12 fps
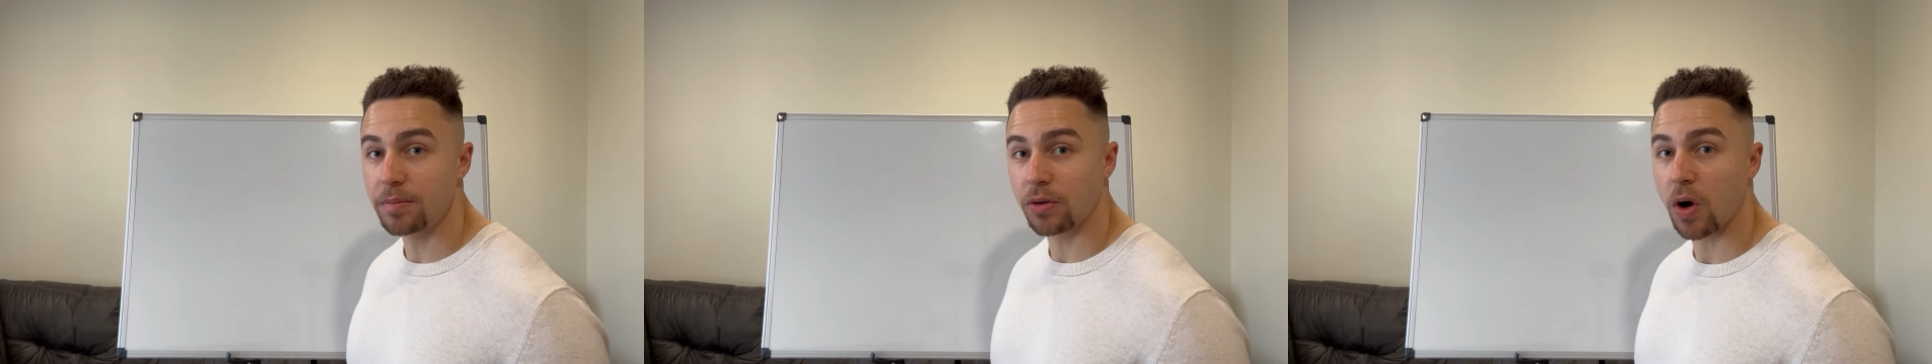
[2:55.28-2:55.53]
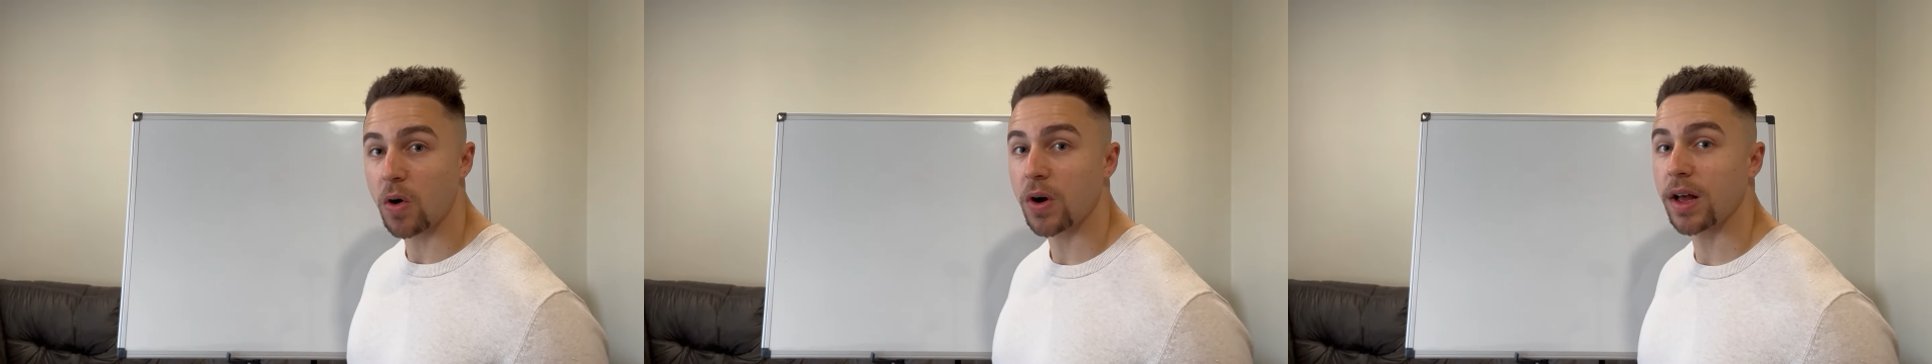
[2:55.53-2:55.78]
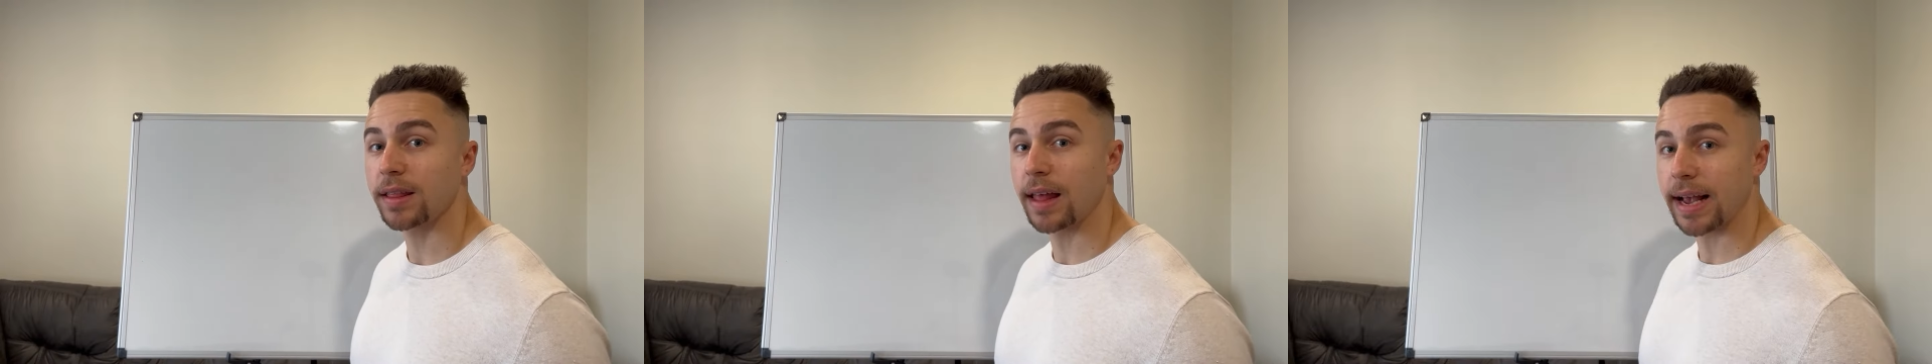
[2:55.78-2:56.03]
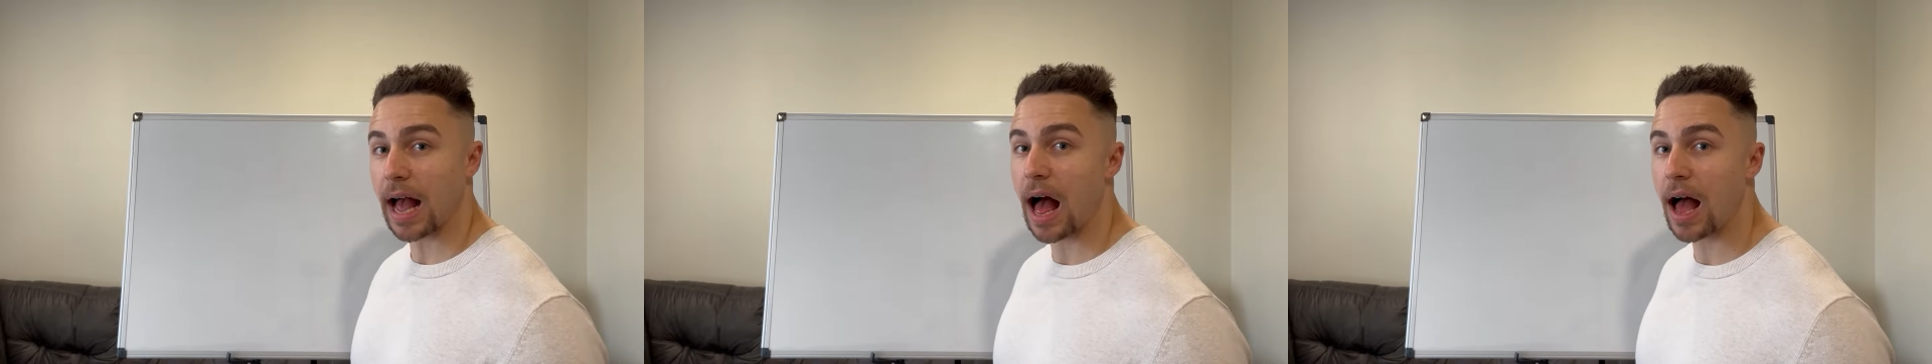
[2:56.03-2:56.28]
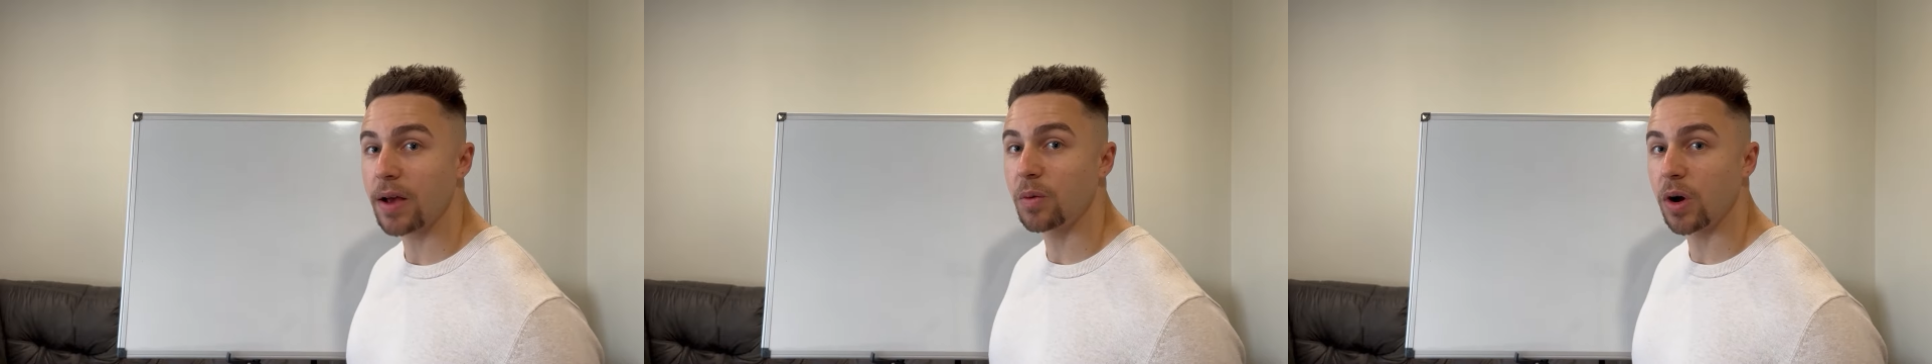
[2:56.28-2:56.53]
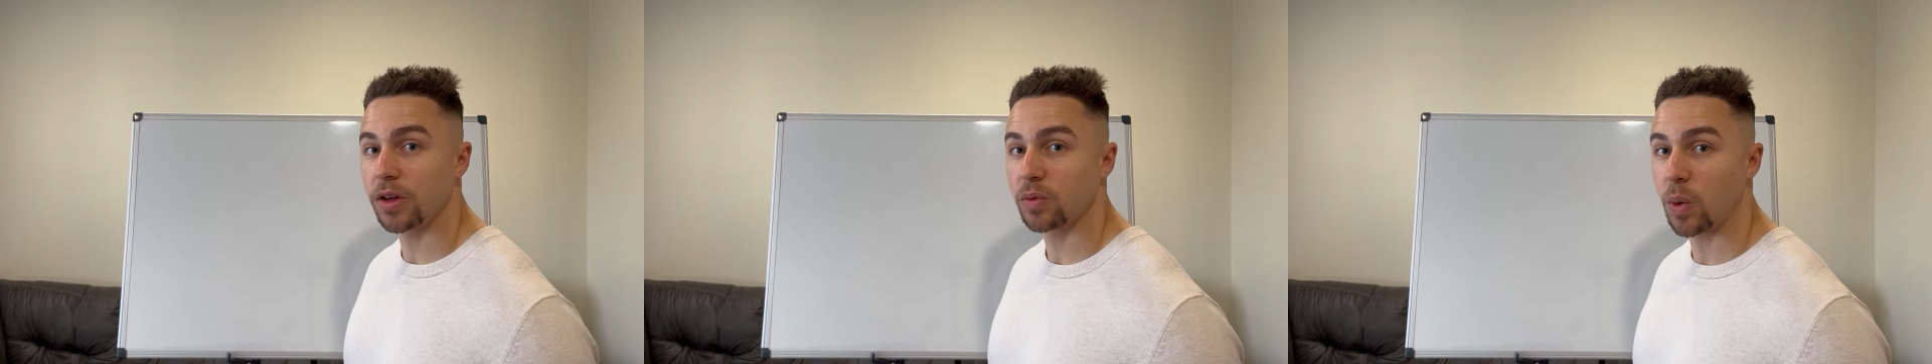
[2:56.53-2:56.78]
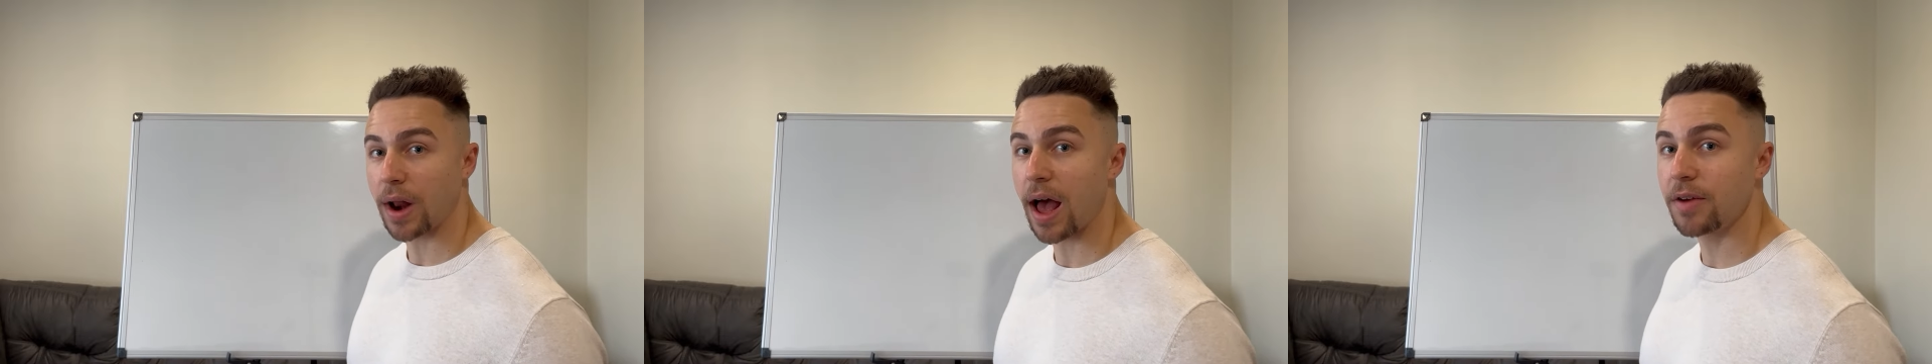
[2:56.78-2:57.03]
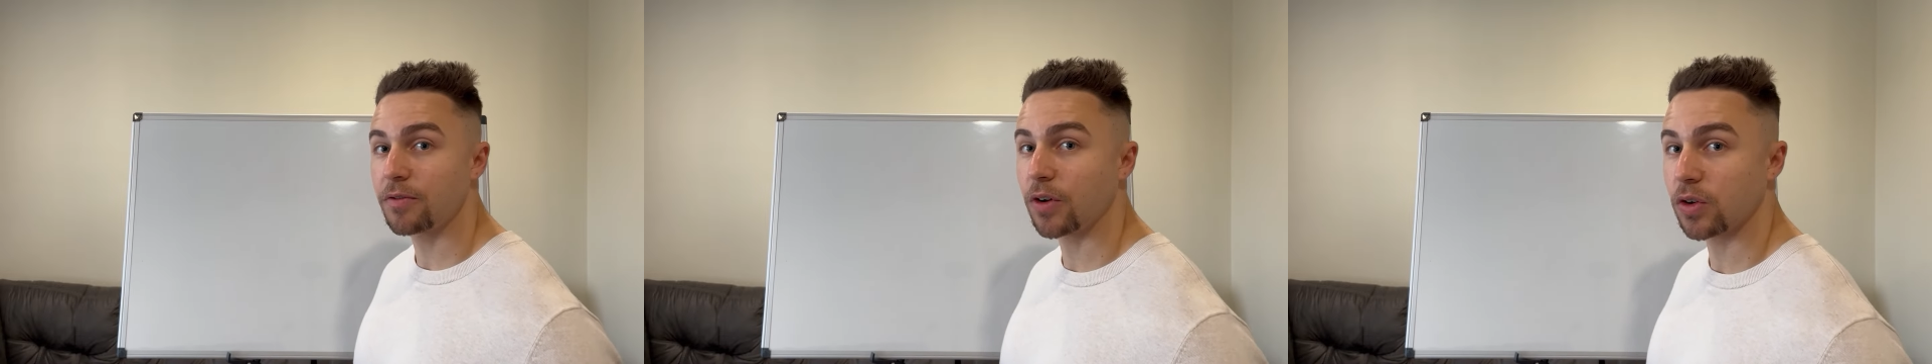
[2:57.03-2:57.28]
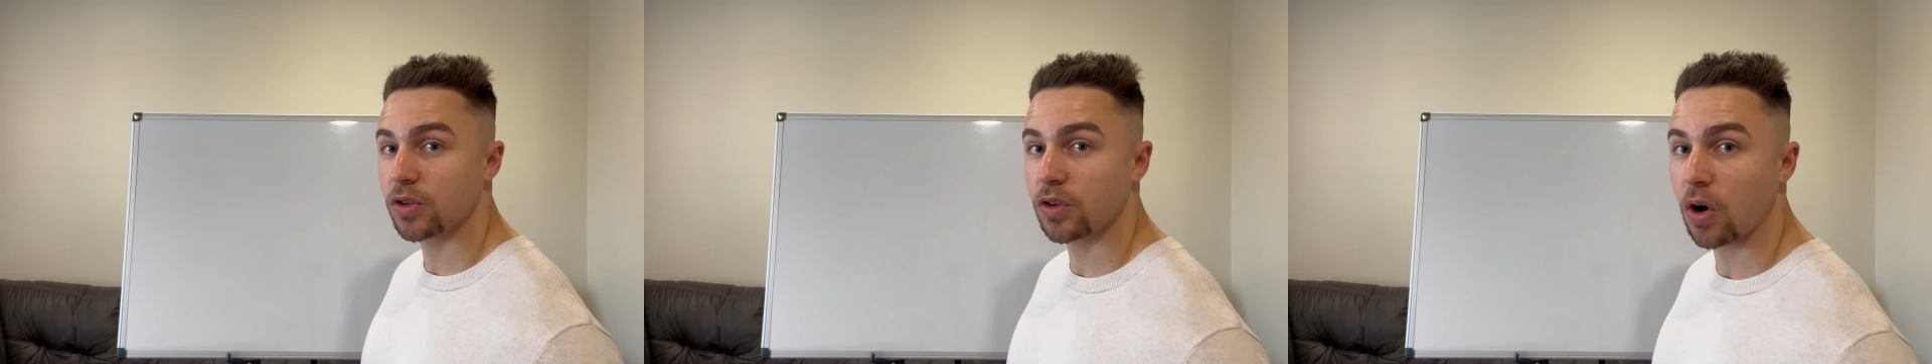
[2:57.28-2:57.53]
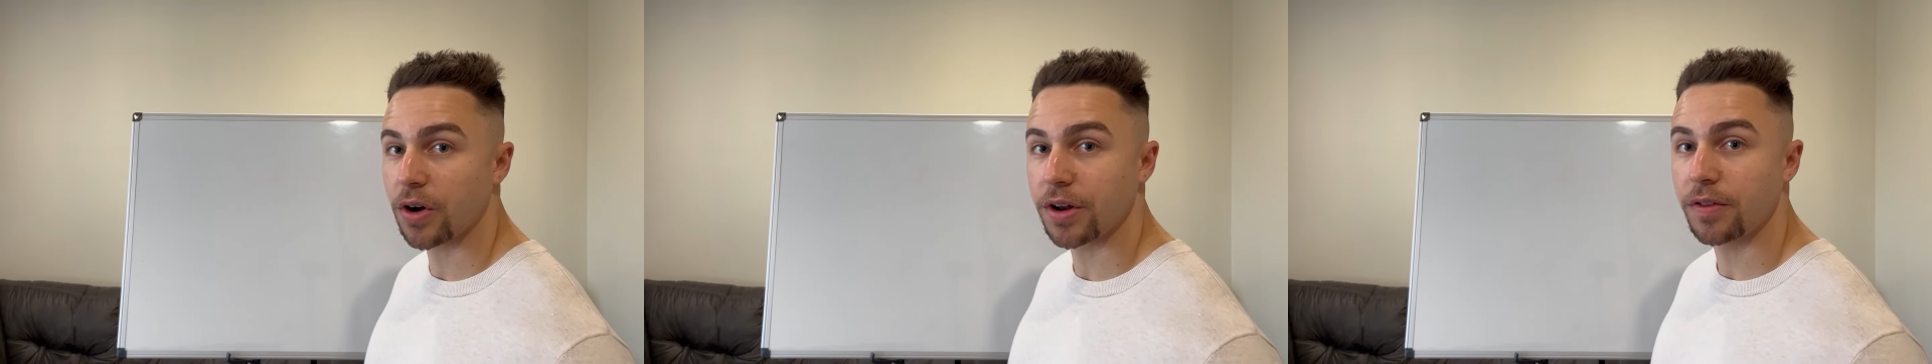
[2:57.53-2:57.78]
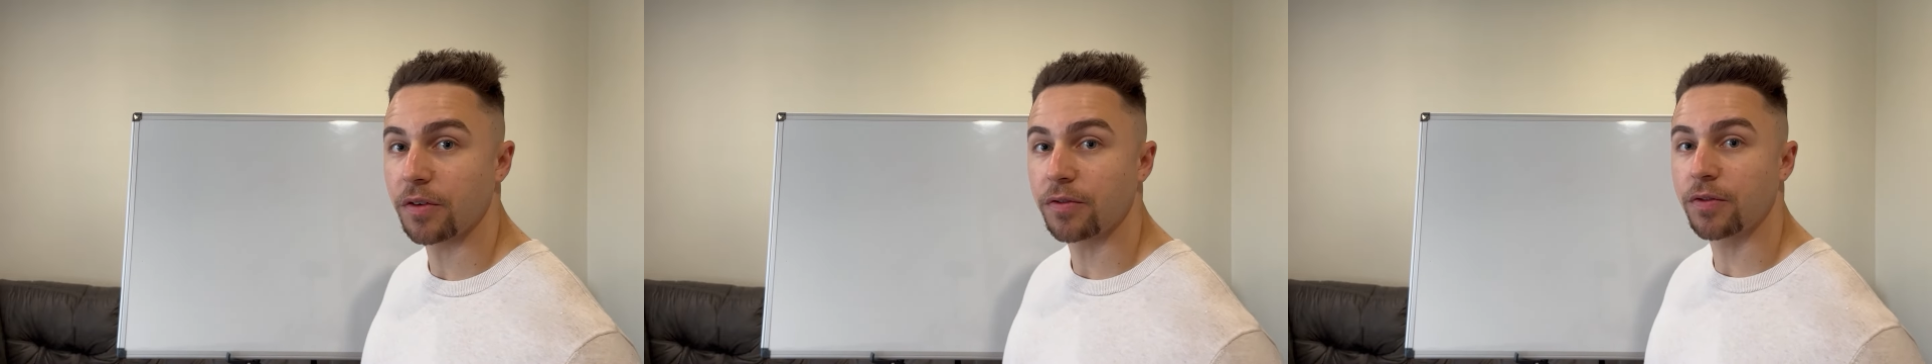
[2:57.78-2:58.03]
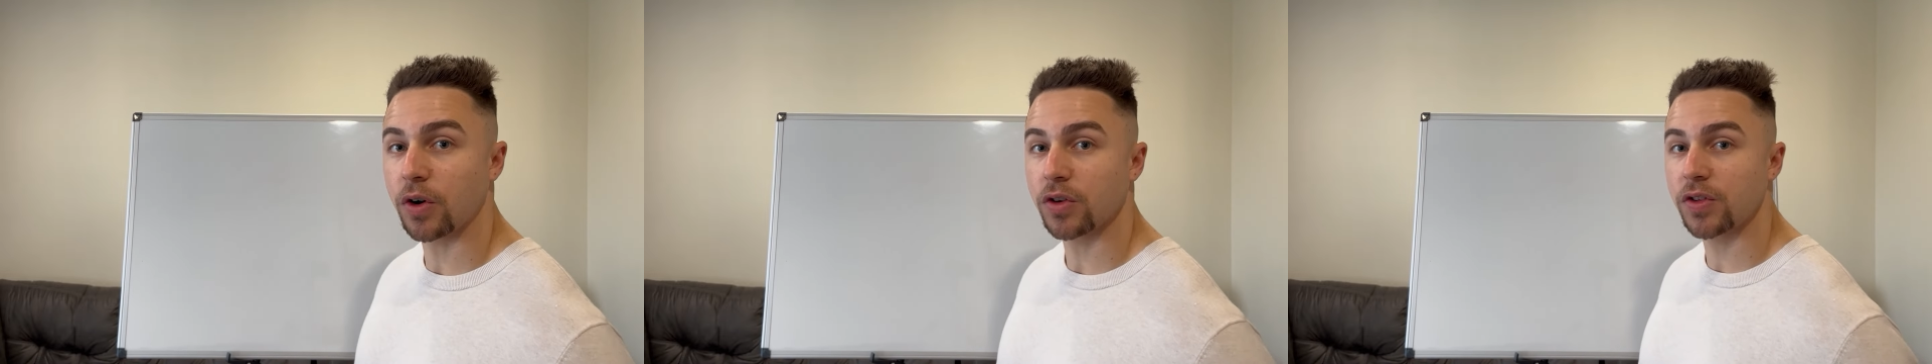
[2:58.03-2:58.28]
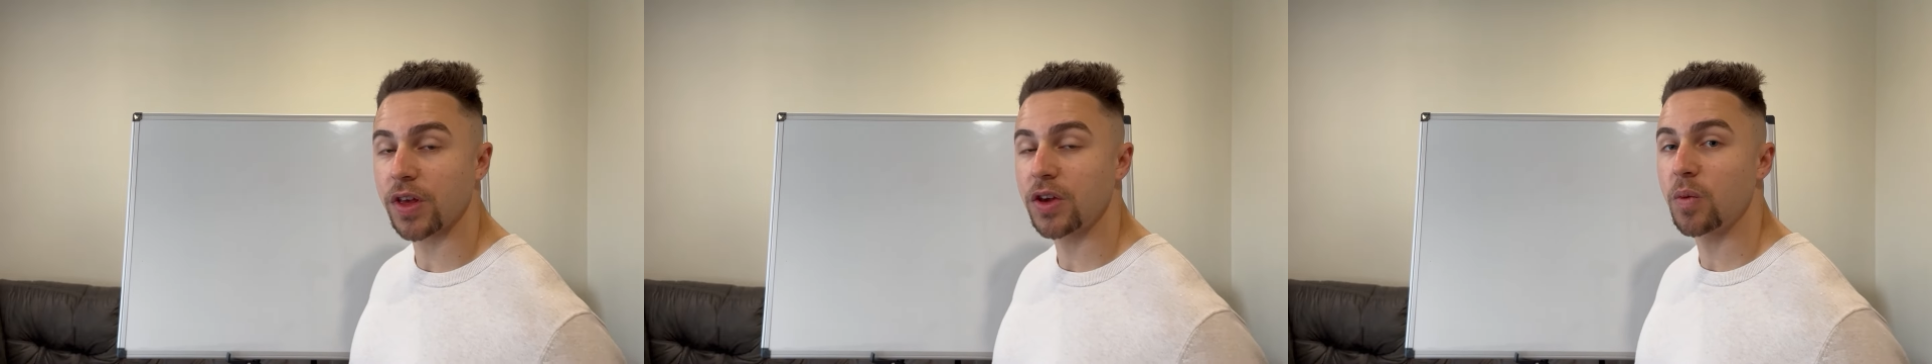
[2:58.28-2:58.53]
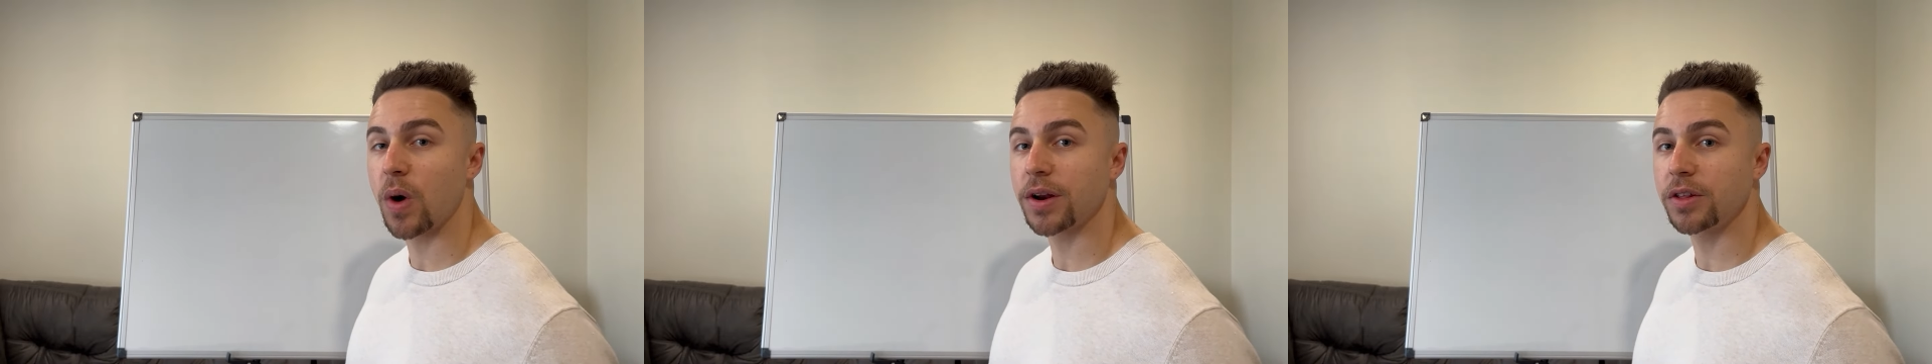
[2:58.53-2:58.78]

broke like I was when I first started, the first thing you want to